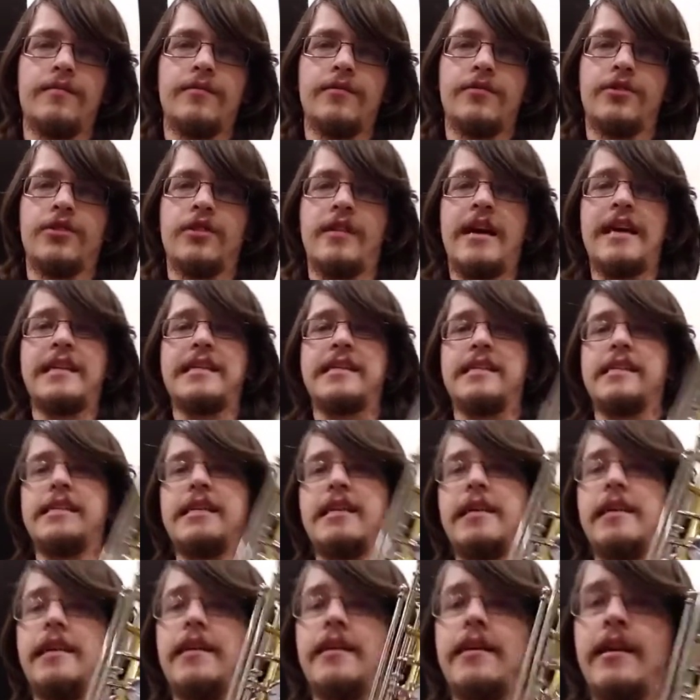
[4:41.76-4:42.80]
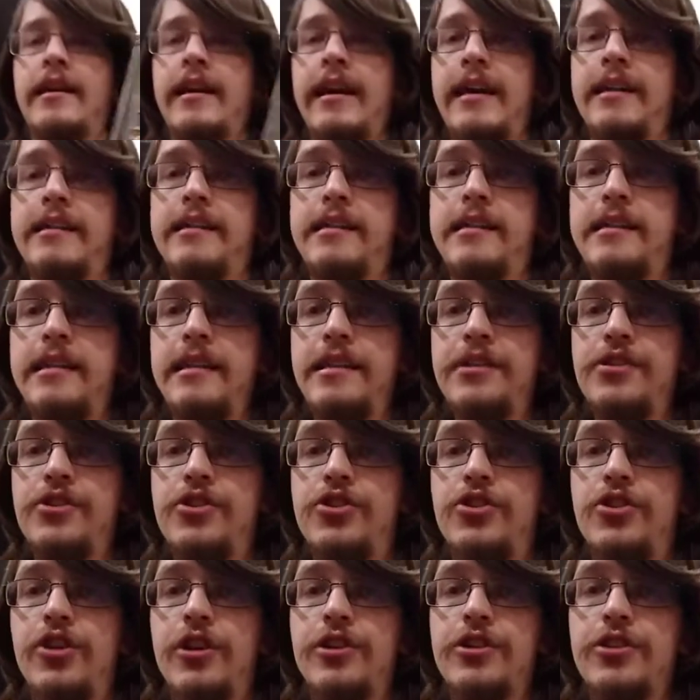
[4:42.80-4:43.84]
So that's C. Again, C is
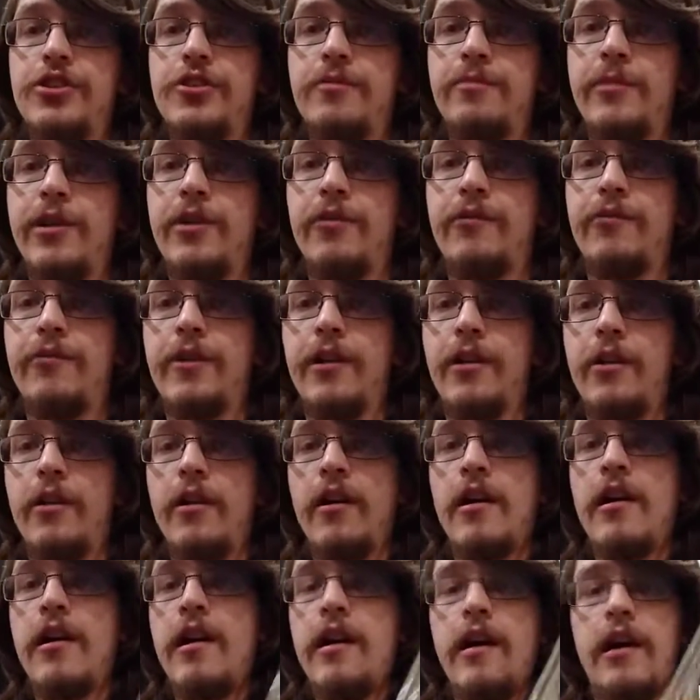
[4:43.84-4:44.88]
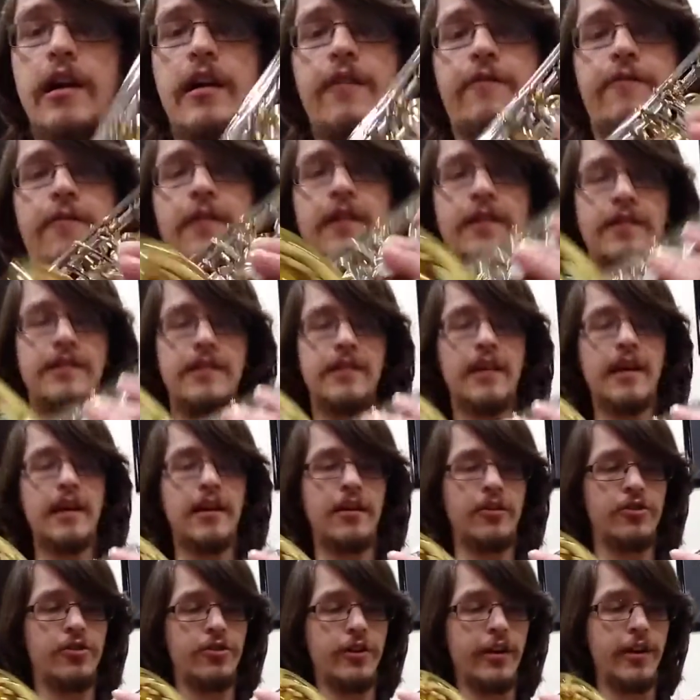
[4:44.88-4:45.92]
just your middle finger. And if it's kind
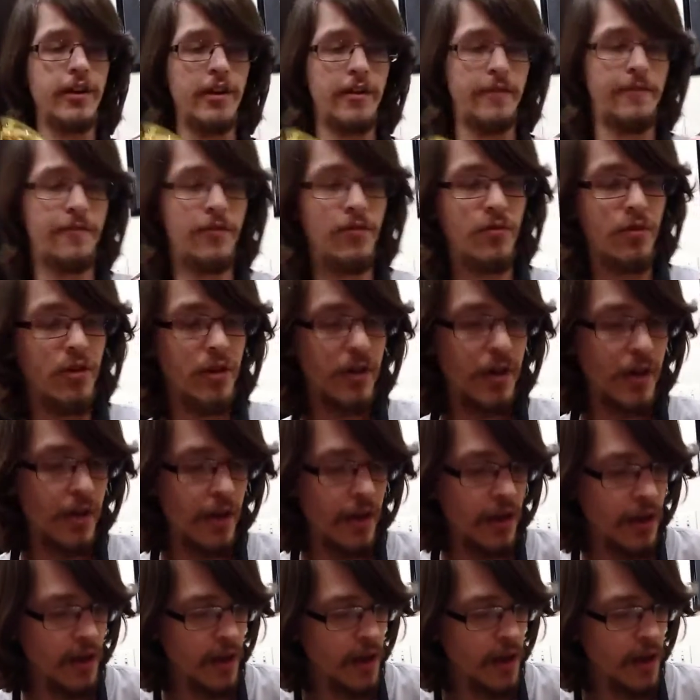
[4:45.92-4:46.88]
of tricky, if you look,